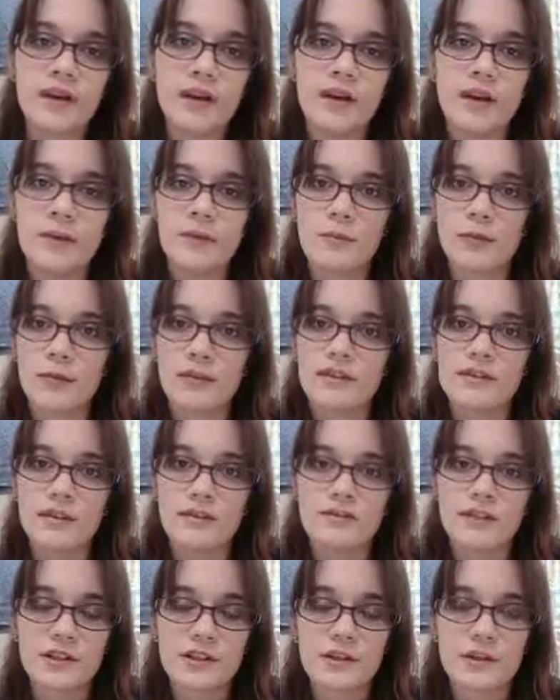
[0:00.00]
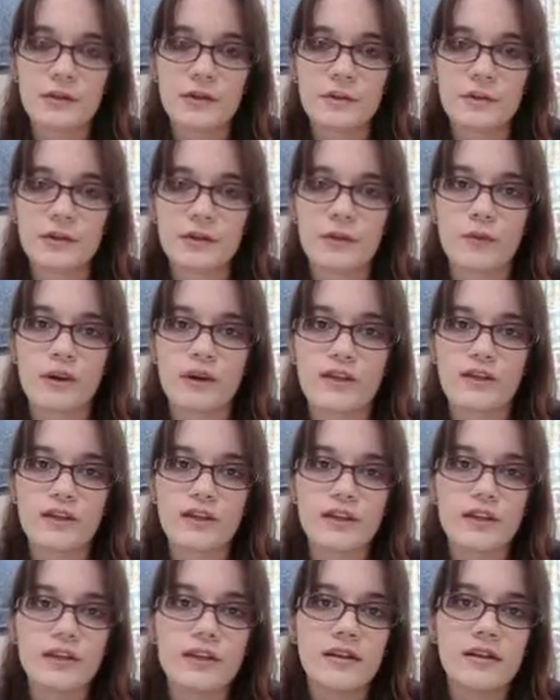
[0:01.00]
Always love to know that people are
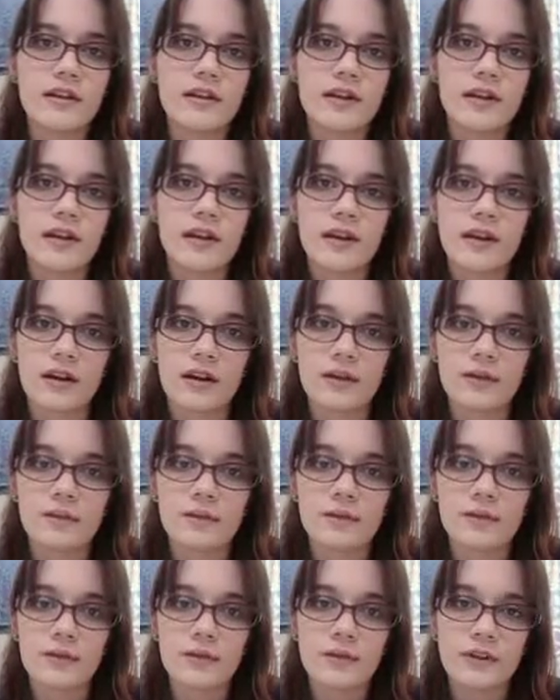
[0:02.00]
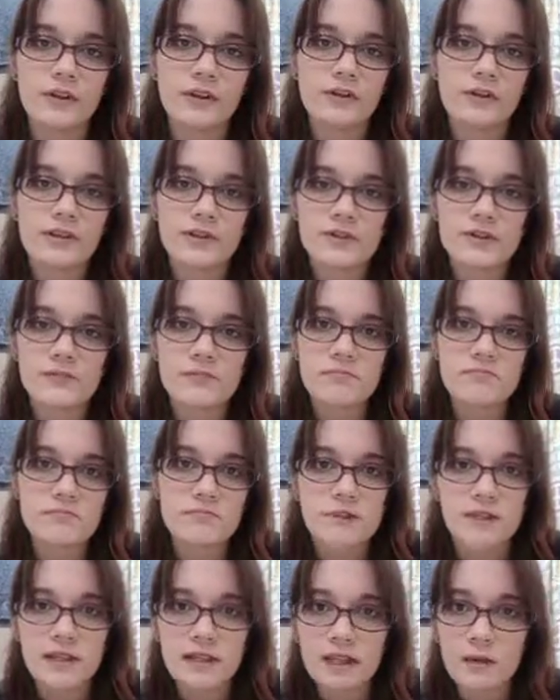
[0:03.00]
watching. Feel free to just
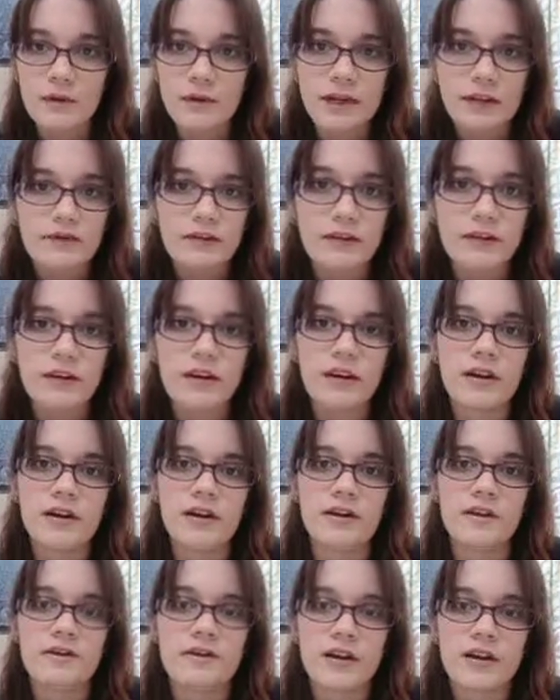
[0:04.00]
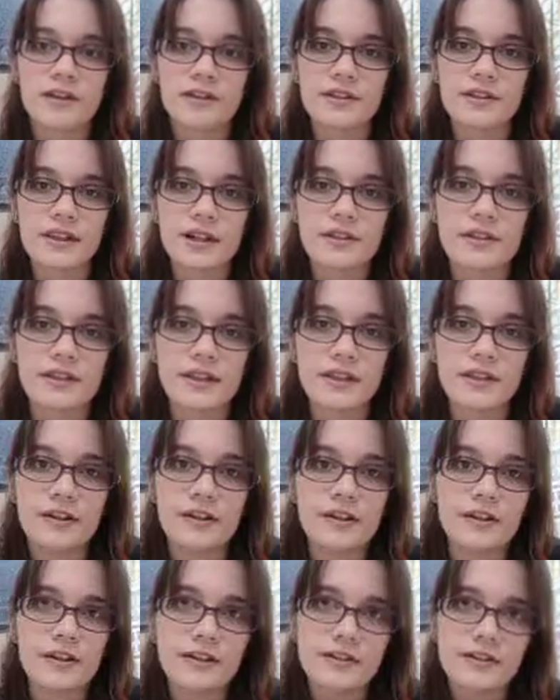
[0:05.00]
say whatever. I'll talk to you guys later.
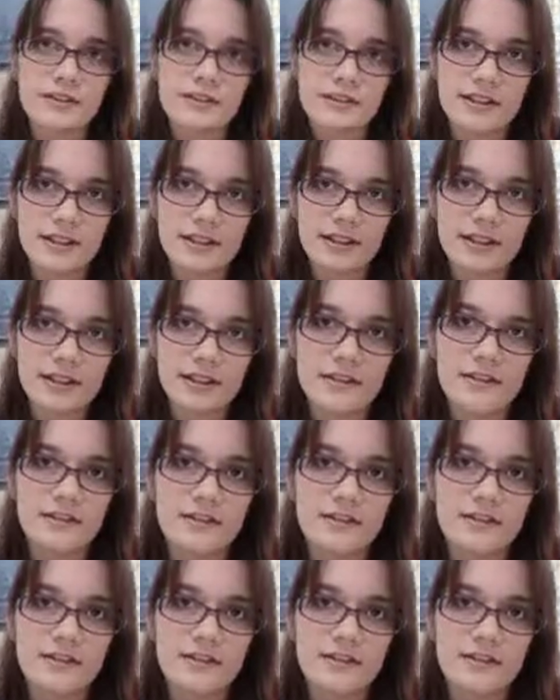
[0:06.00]
See ya!